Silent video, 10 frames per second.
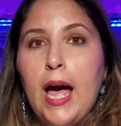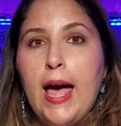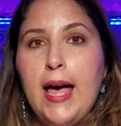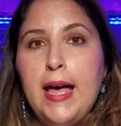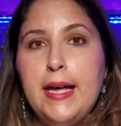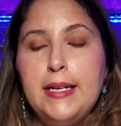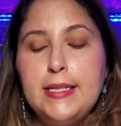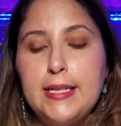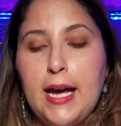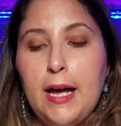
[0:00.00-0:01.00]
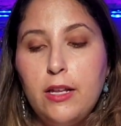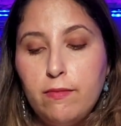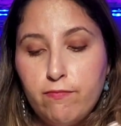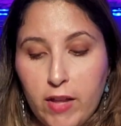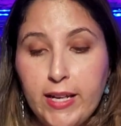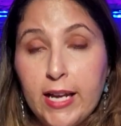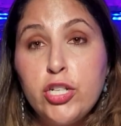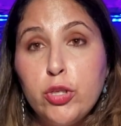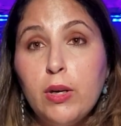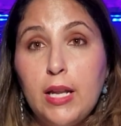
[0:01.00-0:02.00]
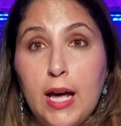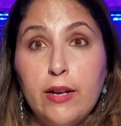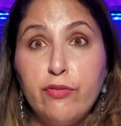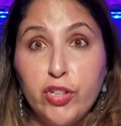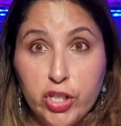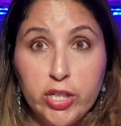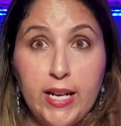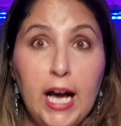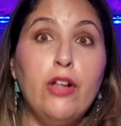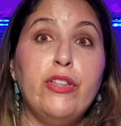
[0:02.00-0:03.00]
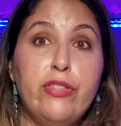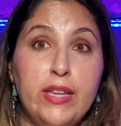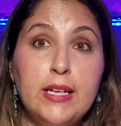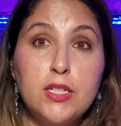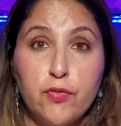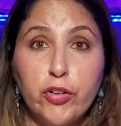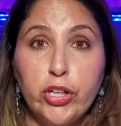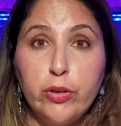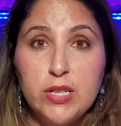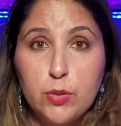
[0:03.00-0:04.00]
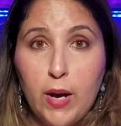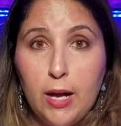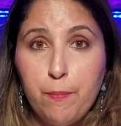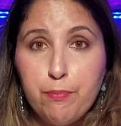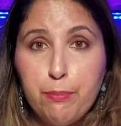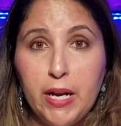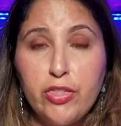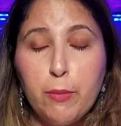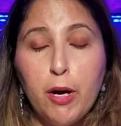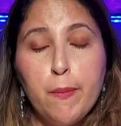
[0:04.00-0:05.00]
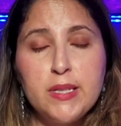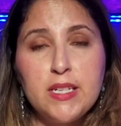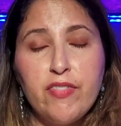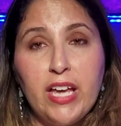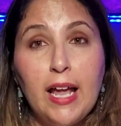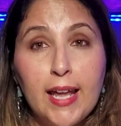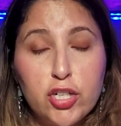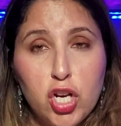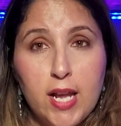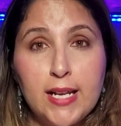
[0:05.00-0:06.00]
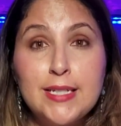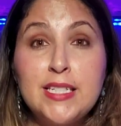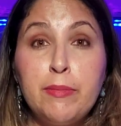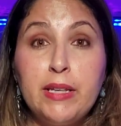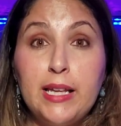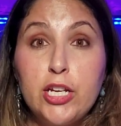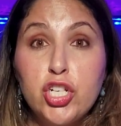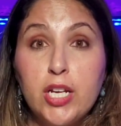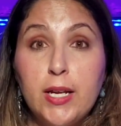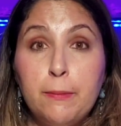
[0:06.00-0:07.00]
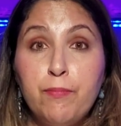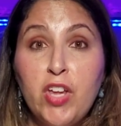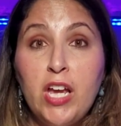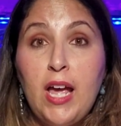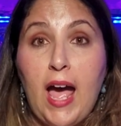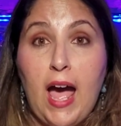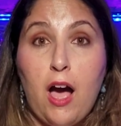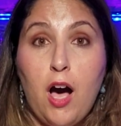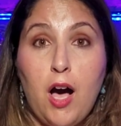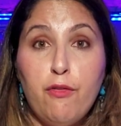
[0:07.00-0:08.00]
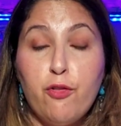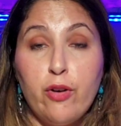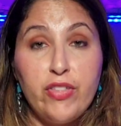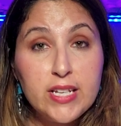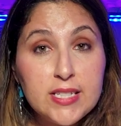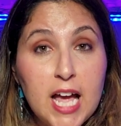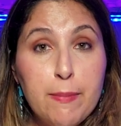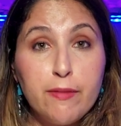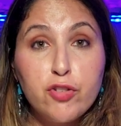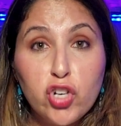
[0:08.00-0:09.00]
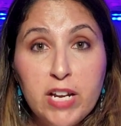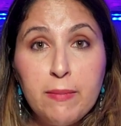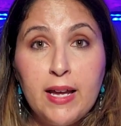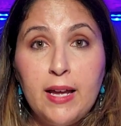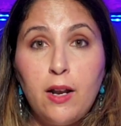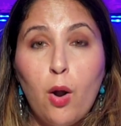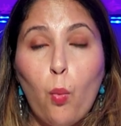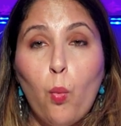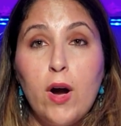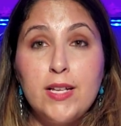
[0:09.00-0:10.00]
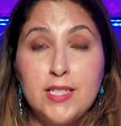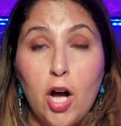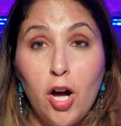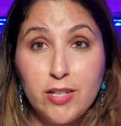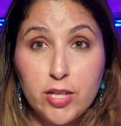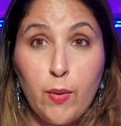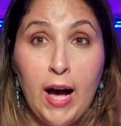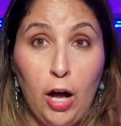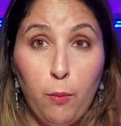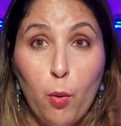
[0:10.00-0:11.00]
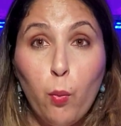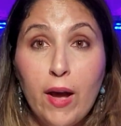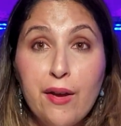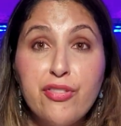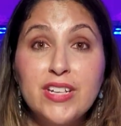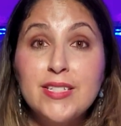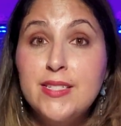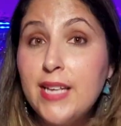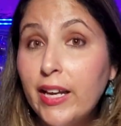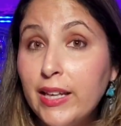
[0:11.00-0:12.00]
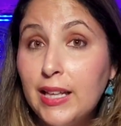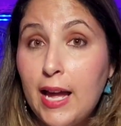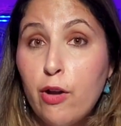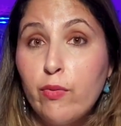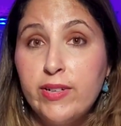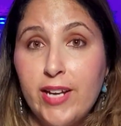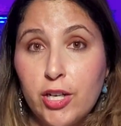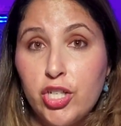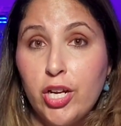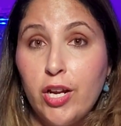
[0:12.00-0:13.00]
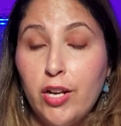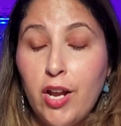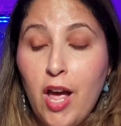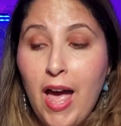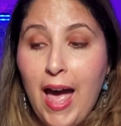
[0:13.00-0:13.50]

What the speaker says: And it can do a lot of good, healthy things for you as well. But the purpose of the electronic stimulation for this type of treatment was to also help with cellulite reduction.